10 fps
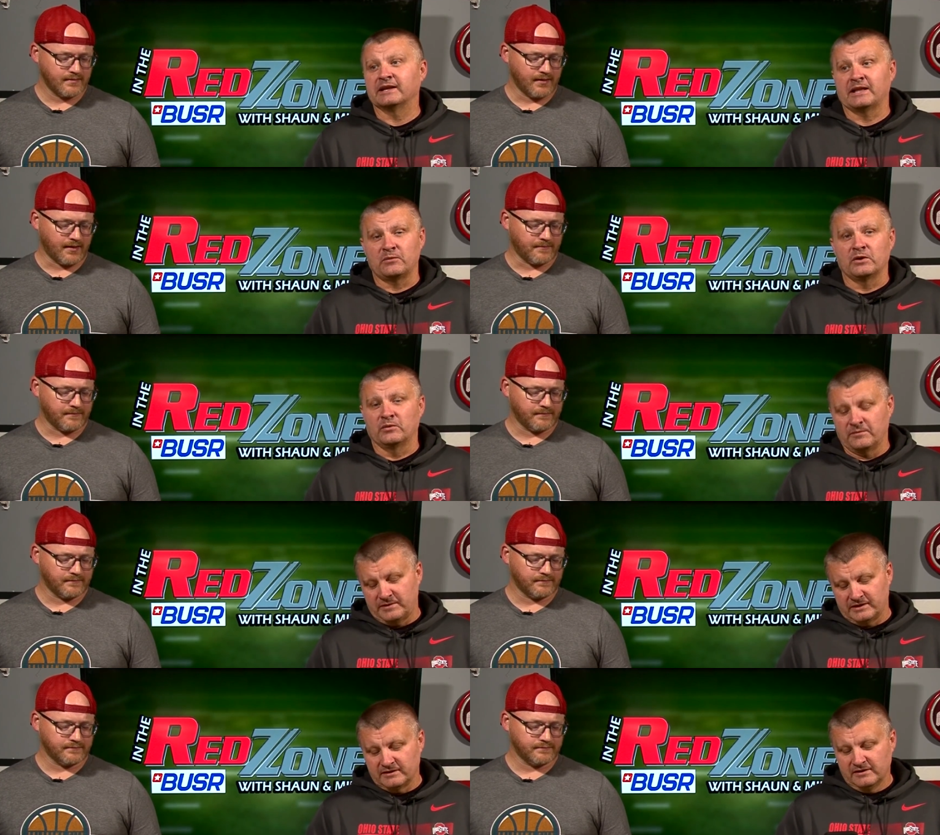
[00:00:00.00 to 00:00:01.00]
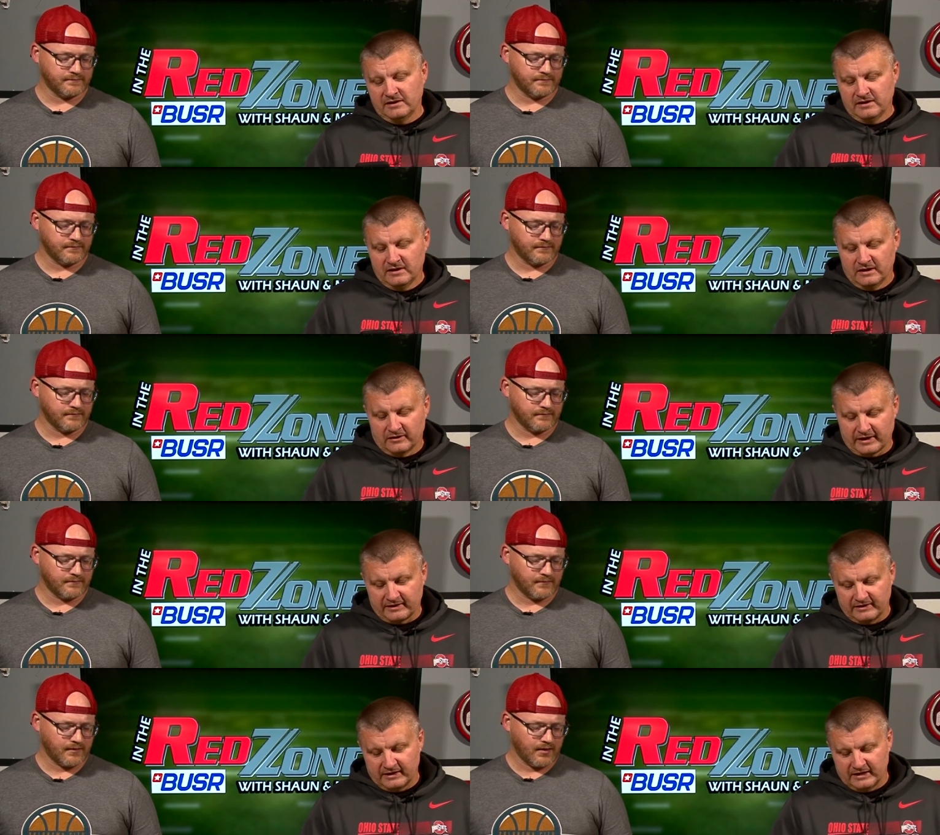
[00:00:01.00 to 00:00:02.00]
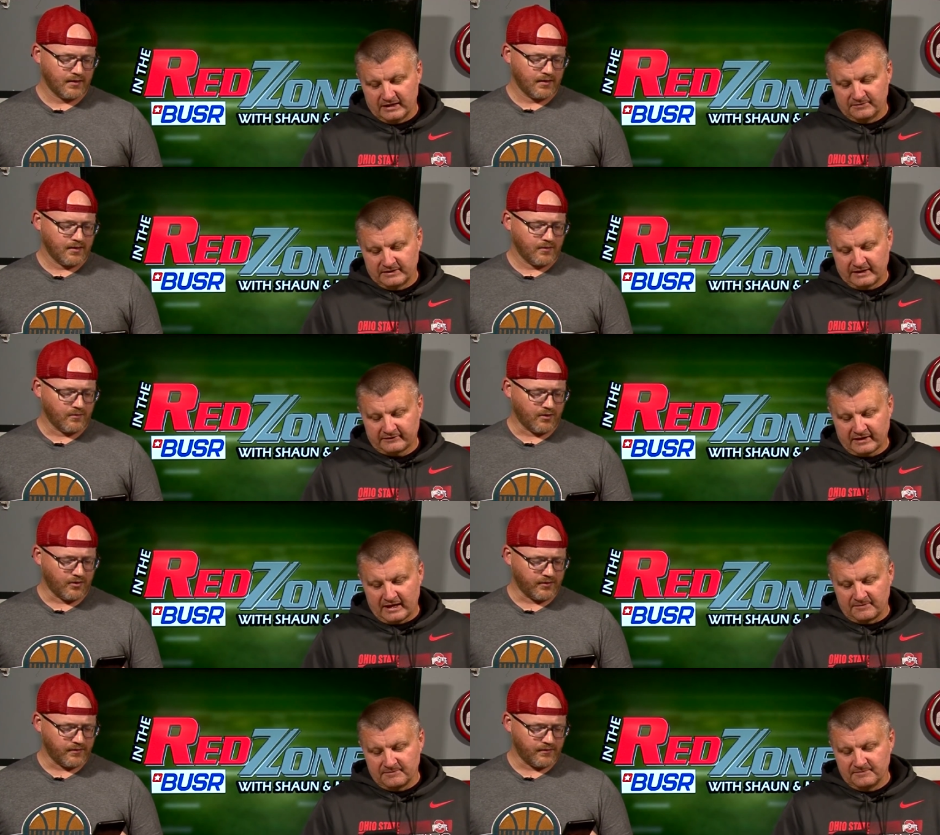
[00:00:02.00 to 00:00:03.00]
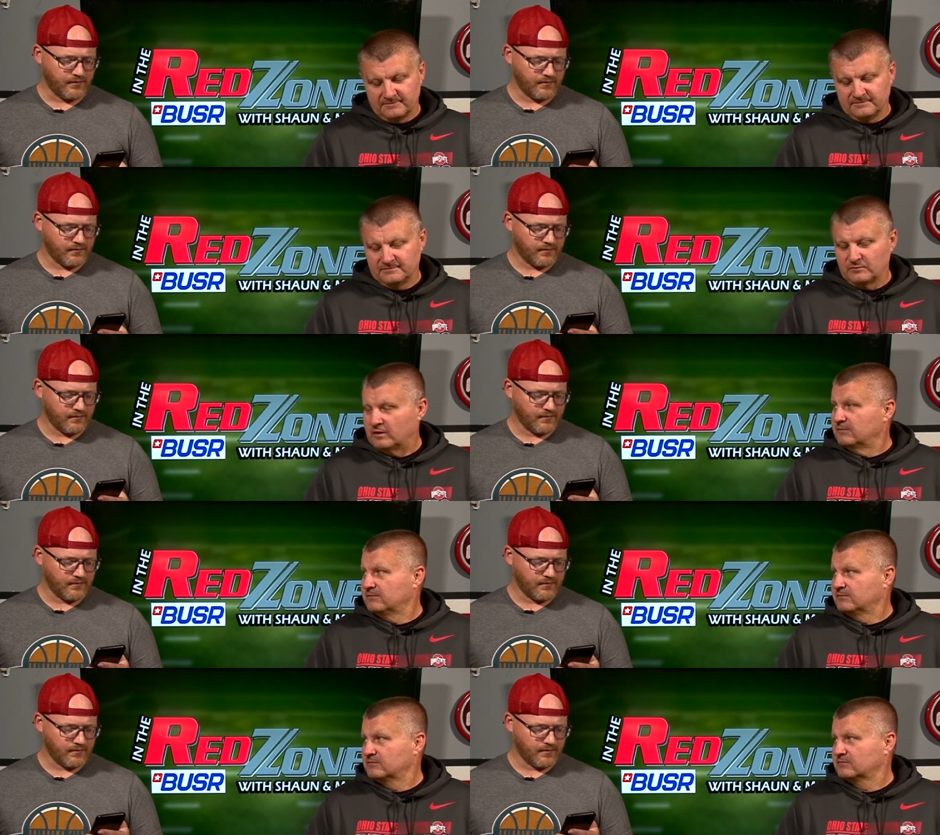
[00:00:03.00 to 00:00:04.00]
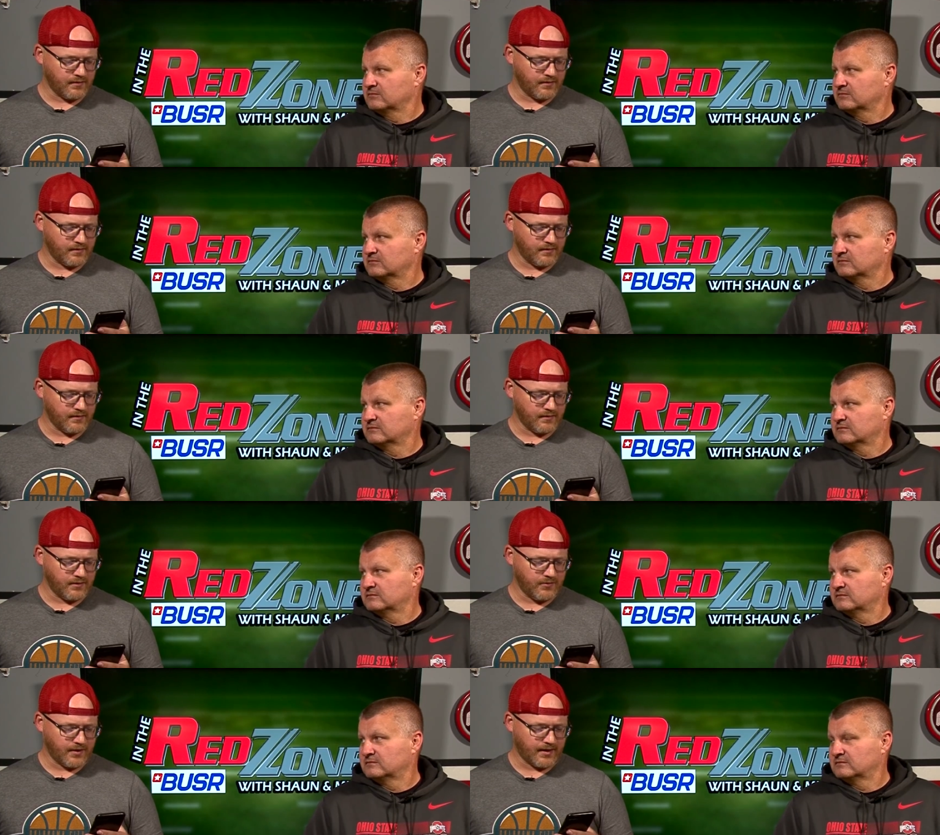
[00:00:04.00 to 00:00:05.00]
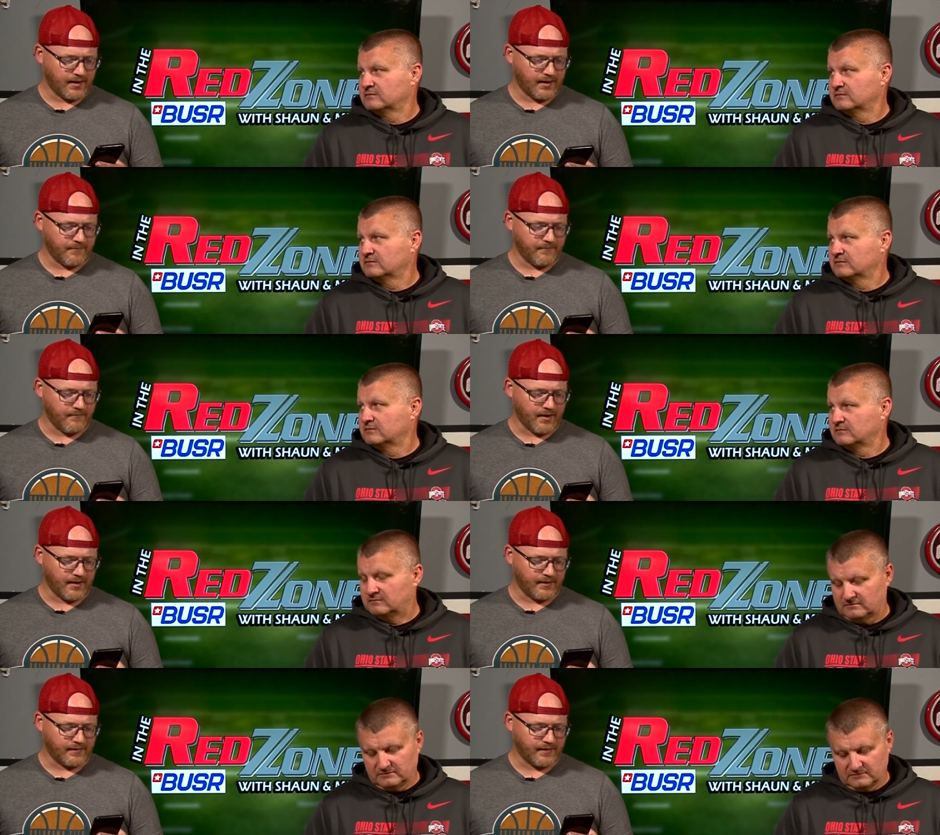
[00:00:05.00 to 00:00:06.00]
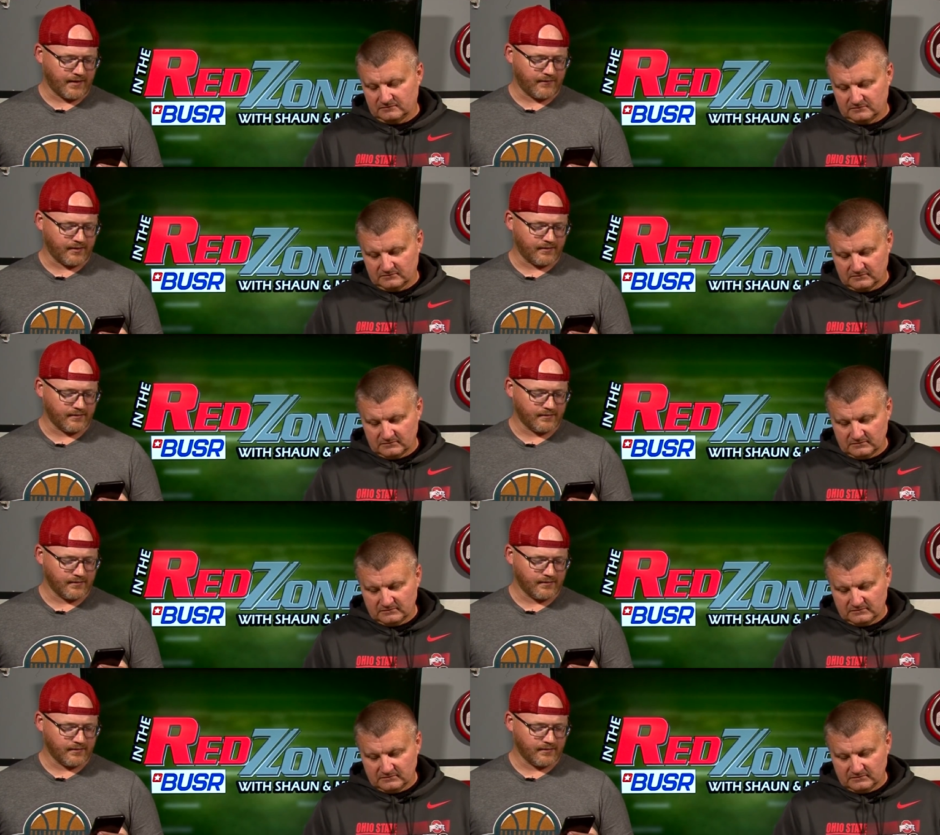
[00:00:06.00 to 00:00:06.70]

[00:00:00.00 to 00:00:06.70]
Speaker 1: and they yeah. will win big.
Speaker 2: Okay, uh, next well, game. Hold, what? You had it at minus seven